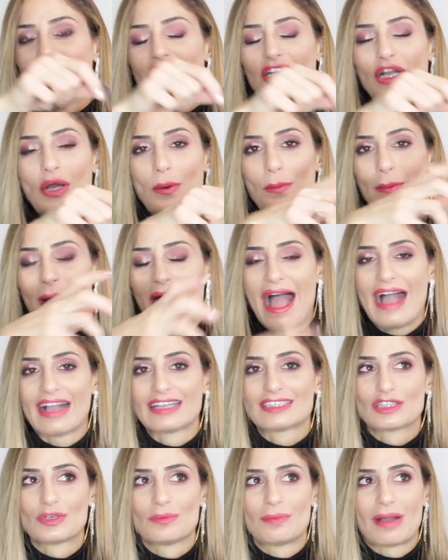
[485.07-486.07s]
you know,
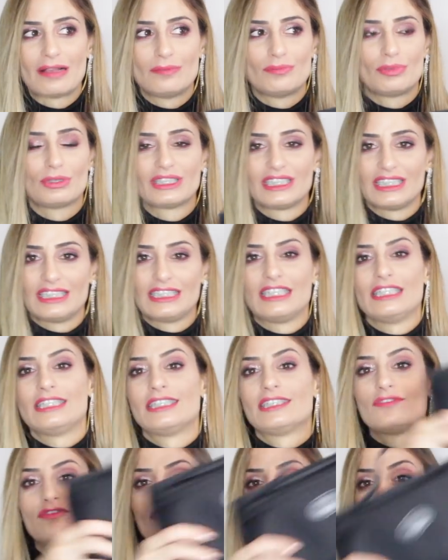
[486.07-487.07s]
bags, so by putting
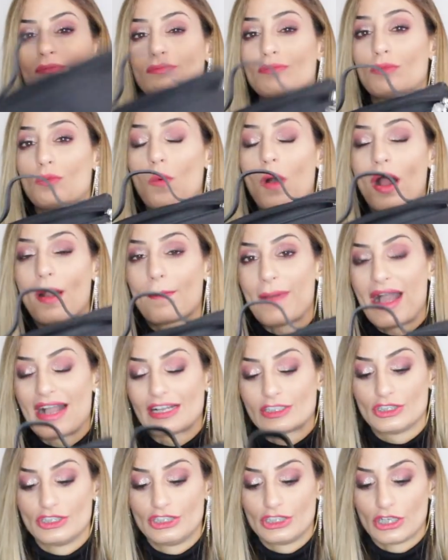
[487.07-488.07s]
this from one
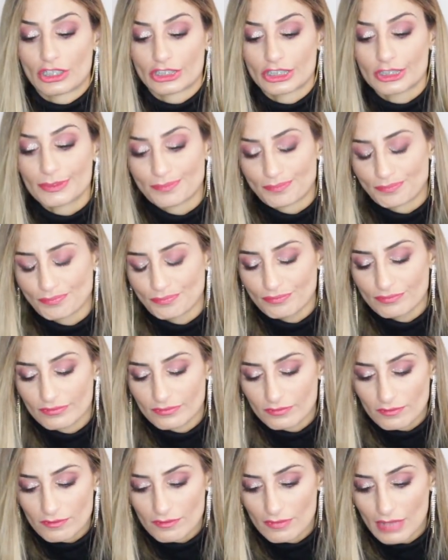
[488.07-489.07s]
bag to the other.
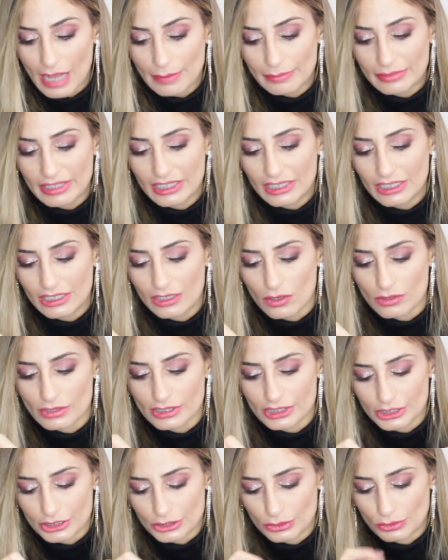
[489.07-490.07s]
I'm quickly
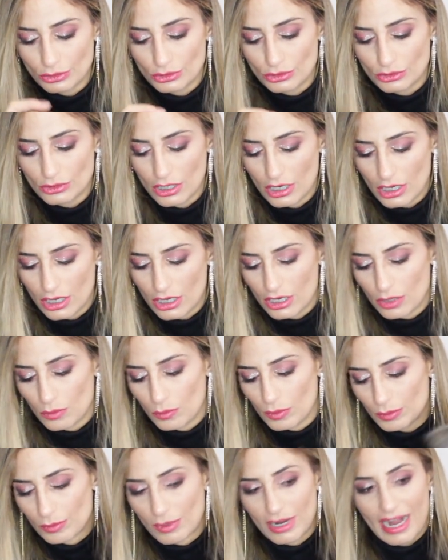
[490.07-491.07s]
going through
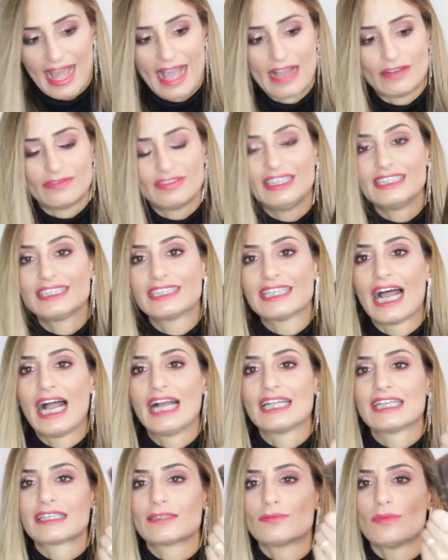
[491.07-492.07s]
with what I have
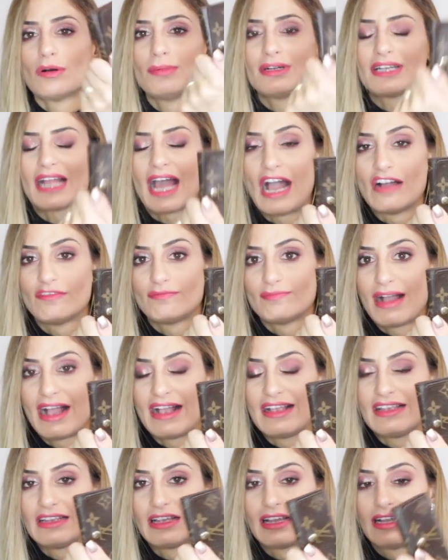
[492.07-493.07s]
inside. At the moment I have
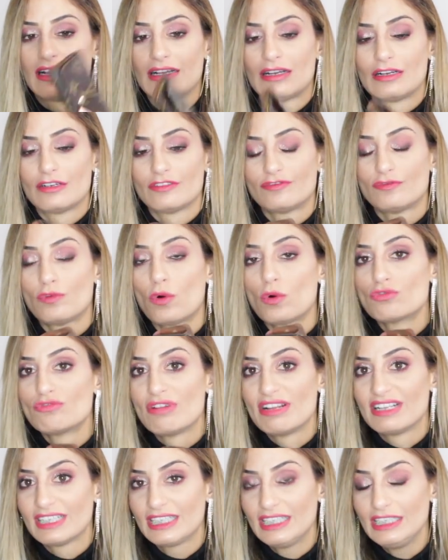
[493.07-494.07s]
my uh, four
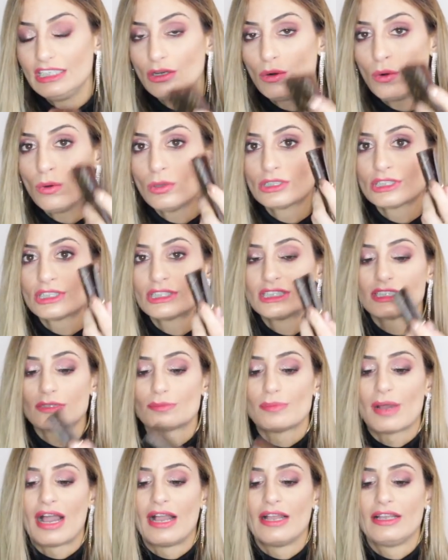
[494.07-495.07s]
ring key holders
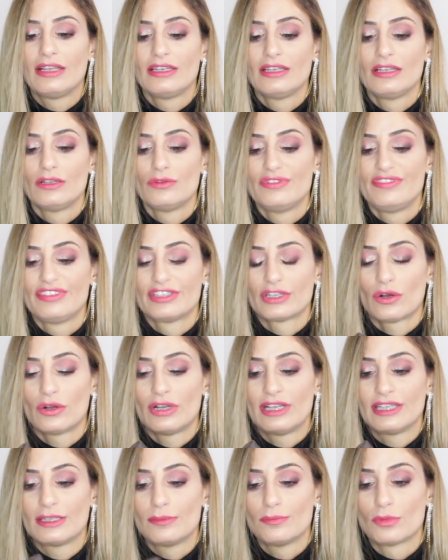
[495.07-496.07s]
by Louis
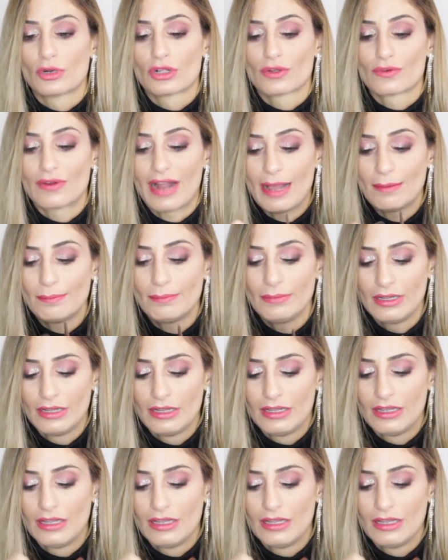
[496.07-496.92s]
Vuitton in the monogram,